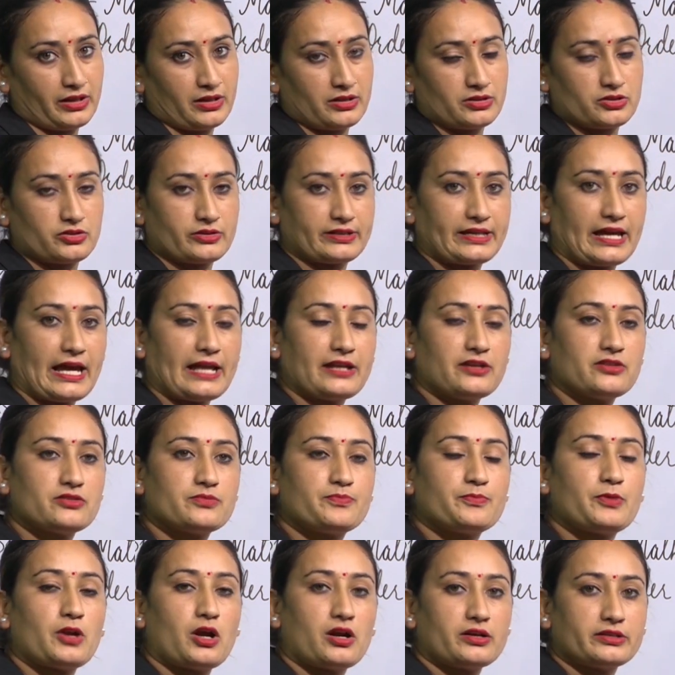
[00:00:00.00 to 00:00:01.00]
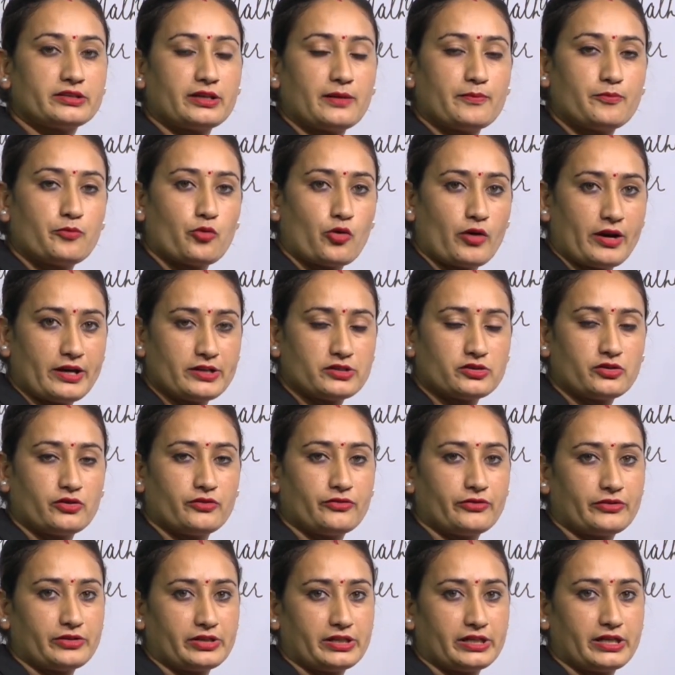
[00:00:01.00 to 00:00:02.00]
So, can you plot the point
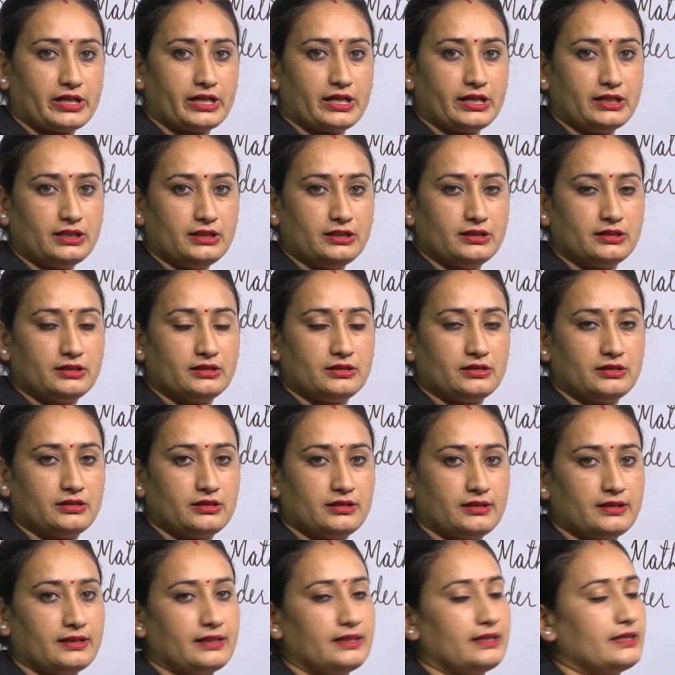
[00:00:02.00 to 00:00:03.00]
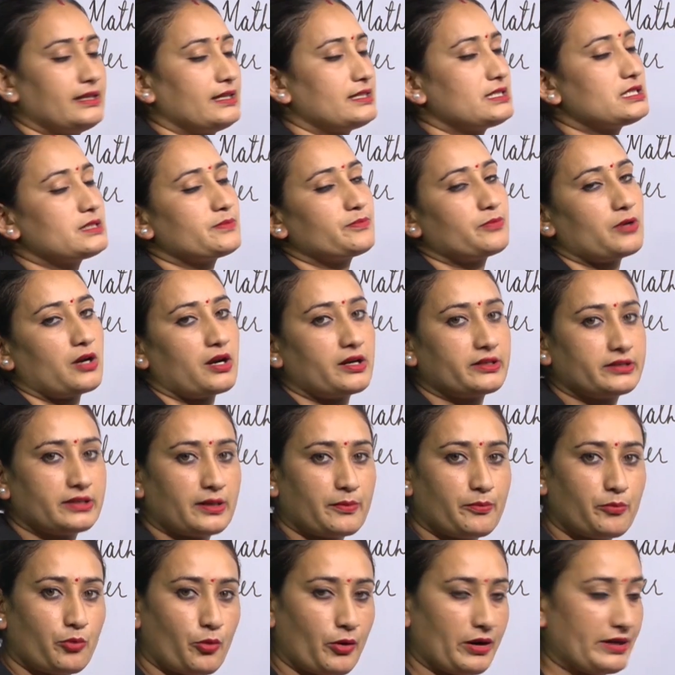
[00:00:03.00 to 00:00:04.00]
over here? Let's plot the
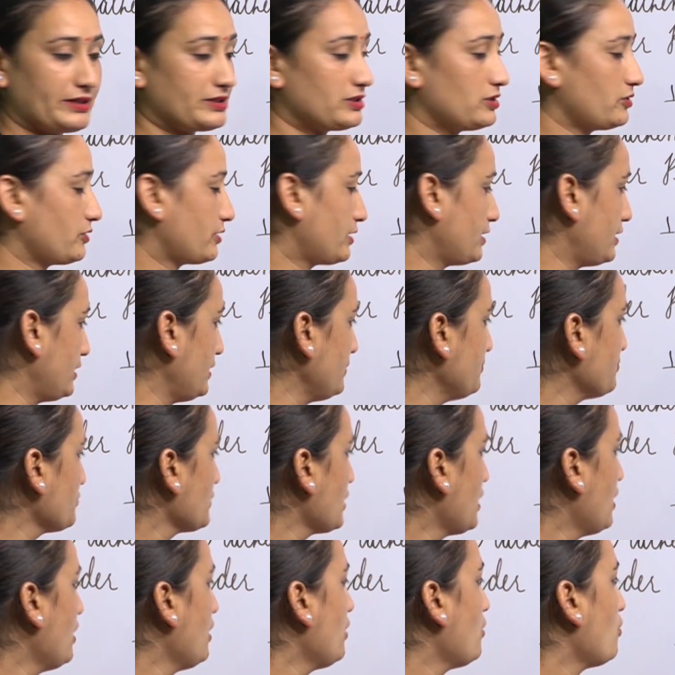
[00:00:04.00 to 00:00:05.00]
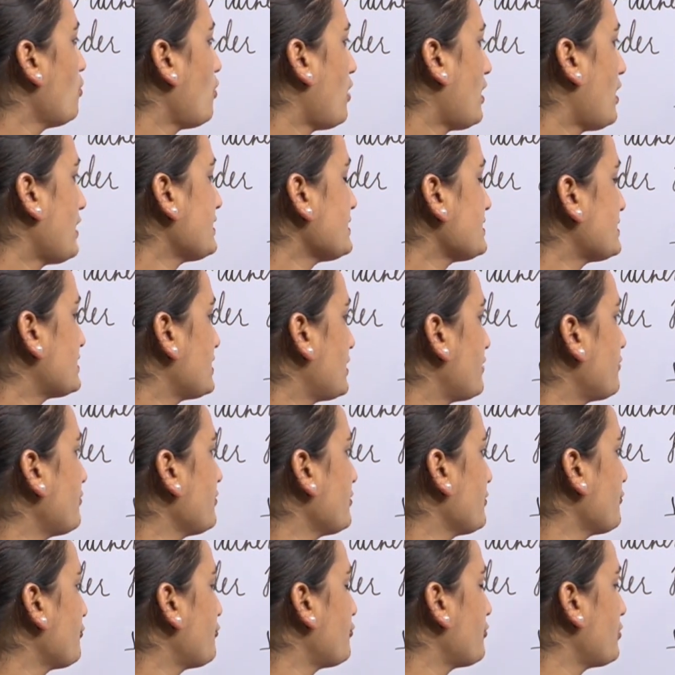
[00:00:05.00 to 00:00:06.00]
point, okay. What is there
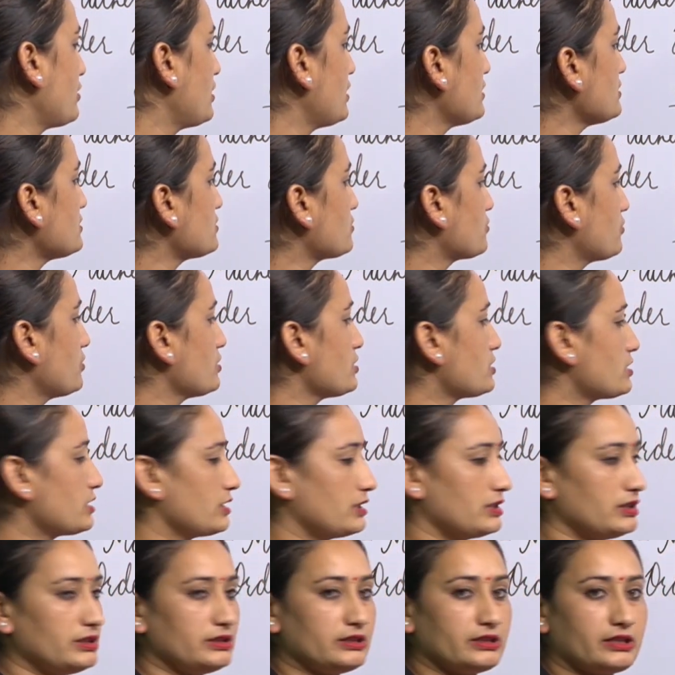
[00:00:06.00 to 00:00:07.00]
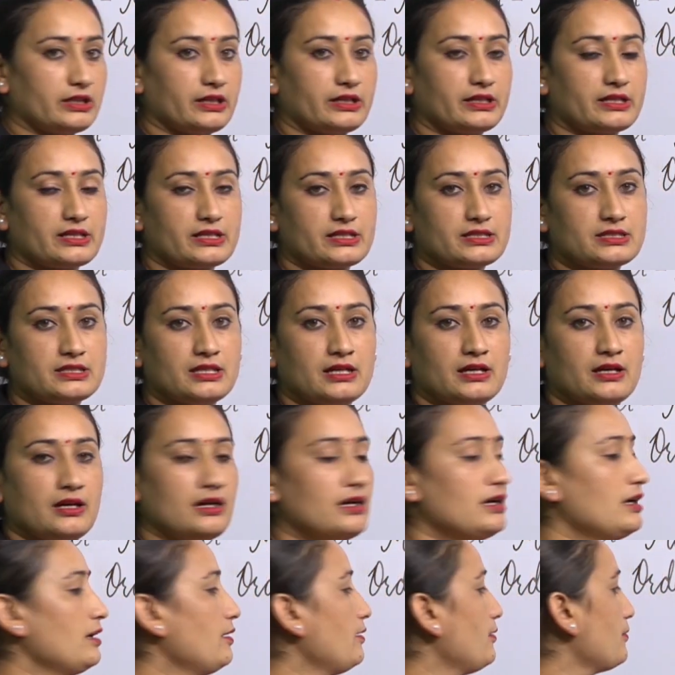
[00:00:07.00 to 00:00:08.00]
in first question? There is
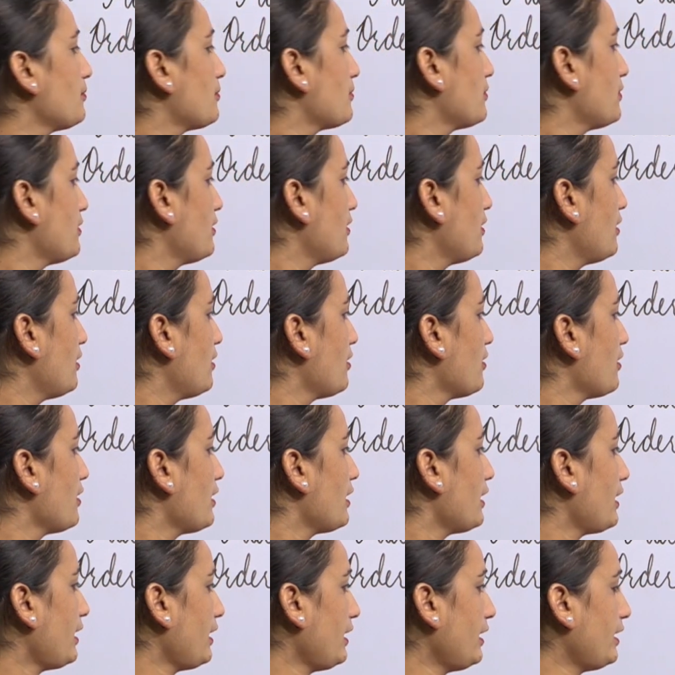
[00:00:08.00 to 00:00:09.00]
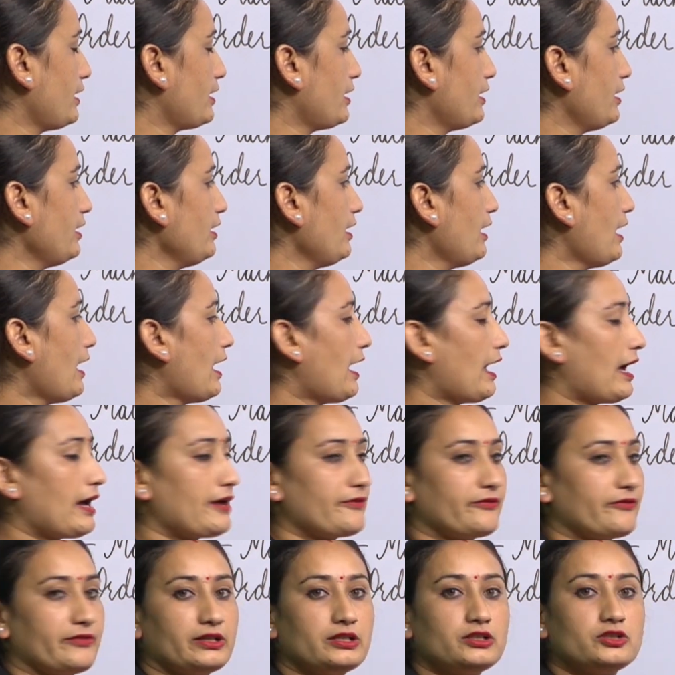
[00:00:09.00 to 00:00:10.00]
A
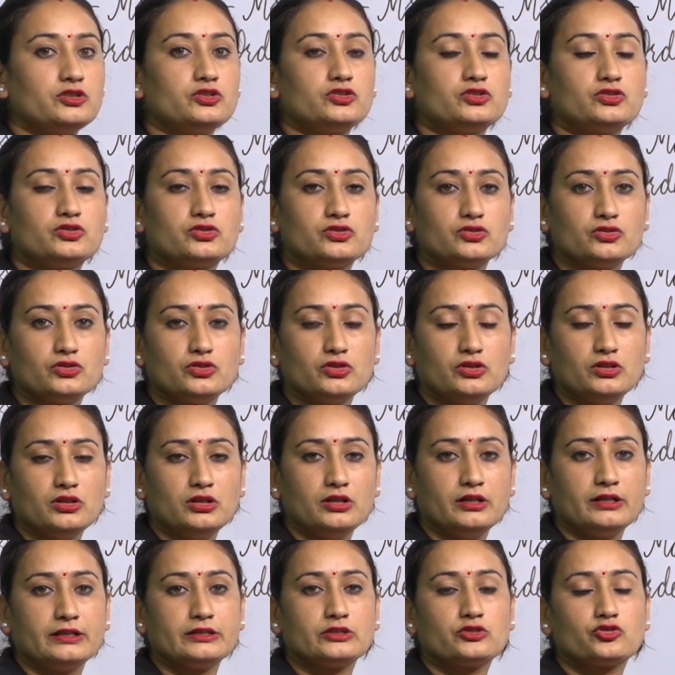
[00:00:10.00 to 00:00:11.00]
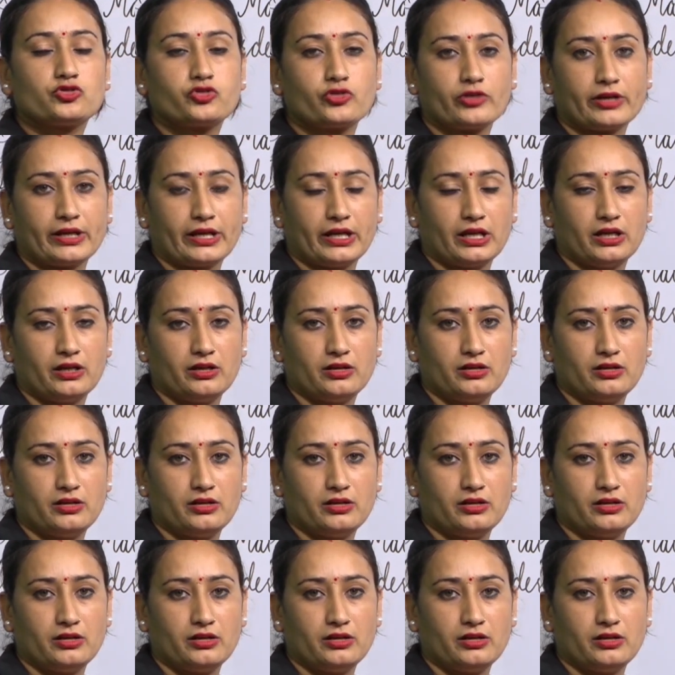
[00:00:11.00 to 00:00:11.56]
having 2, 3.